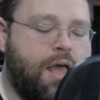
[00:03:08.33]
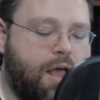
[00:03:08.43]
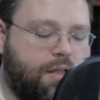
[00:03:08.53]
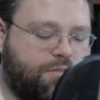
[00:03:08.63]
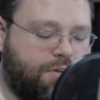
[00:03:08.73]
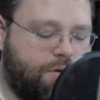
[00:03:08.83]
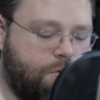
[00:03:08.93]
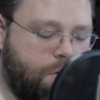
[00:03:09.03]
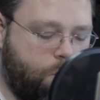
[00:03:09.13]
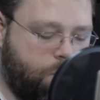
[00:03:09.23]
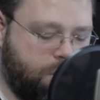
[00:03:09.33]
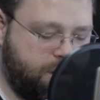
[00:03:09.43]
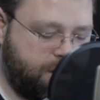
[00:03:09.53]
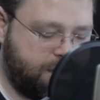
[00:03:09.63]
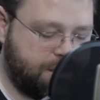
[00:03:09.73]
And so
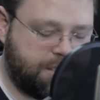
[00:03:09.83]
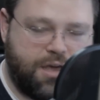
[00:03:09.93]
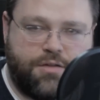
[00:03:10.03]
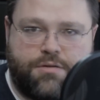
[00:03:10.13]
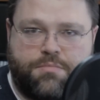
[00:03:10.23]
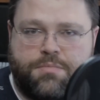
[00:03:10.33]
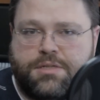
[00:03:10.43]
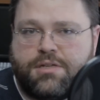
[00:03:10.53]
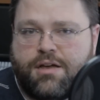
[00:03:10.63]
what is the other PCI